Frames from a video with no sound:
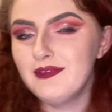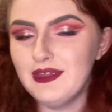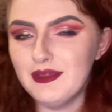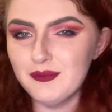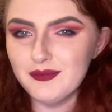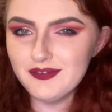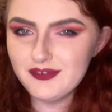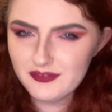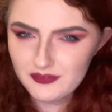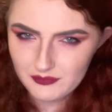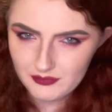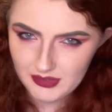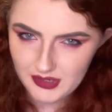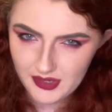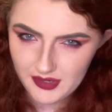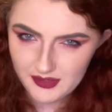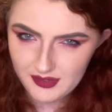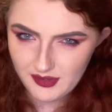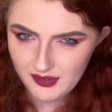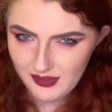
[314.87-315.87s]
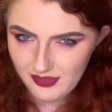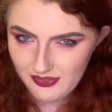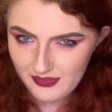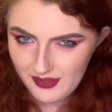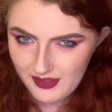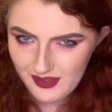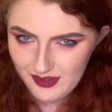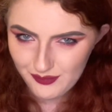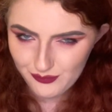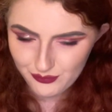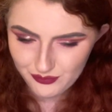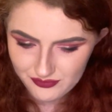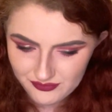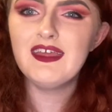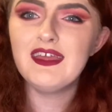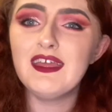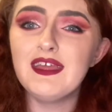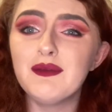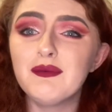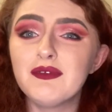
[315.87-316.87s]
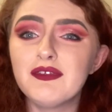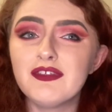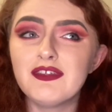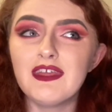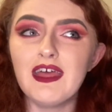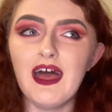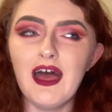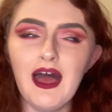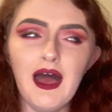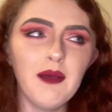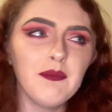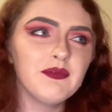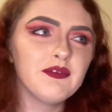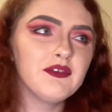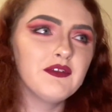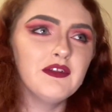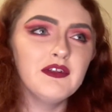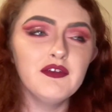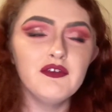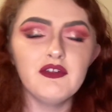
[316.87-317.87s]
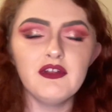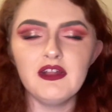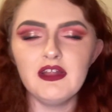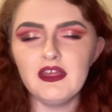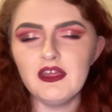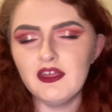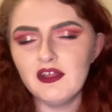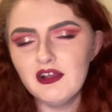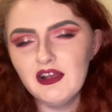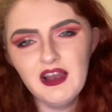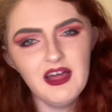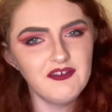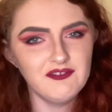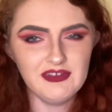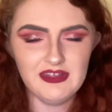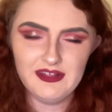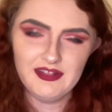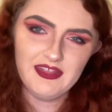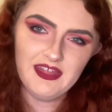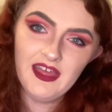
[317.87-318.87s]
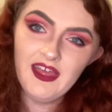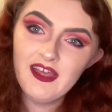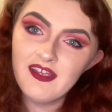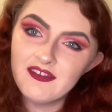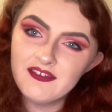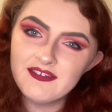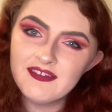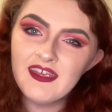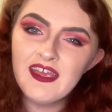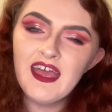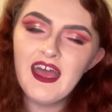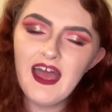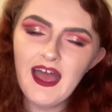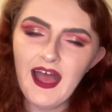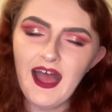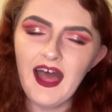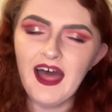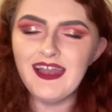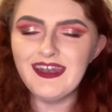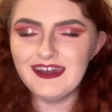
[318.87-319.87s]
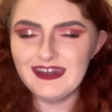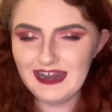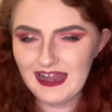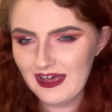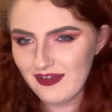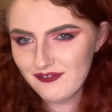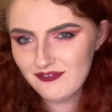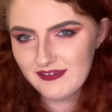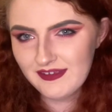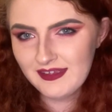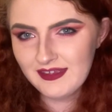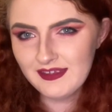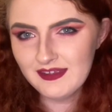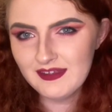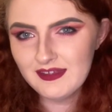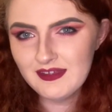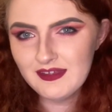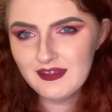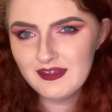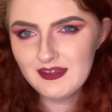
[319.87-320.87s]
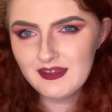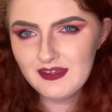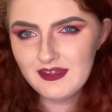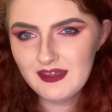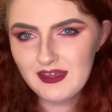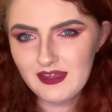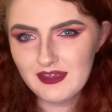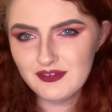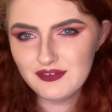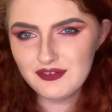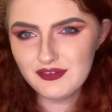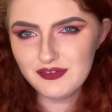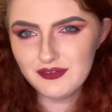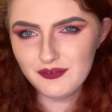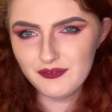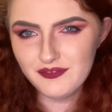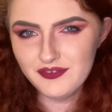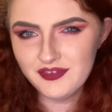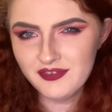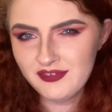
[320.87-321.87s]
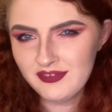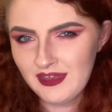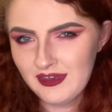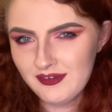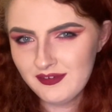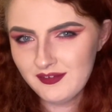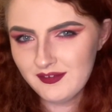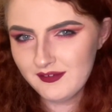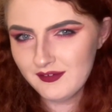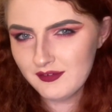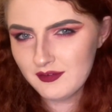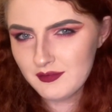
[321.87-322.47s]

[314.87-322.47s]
he was still lurking in the house. He was absolutely loving this and laughing as she sort of descended into